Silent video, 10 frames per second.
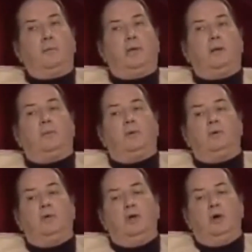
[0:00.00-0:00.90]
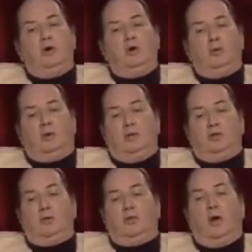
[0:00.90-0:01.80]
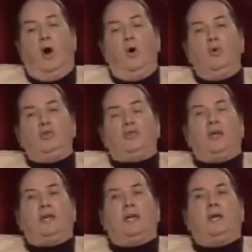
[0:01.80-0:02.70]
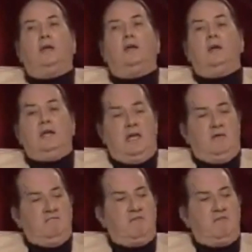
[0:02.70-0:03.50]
A free people who can do their own thinking,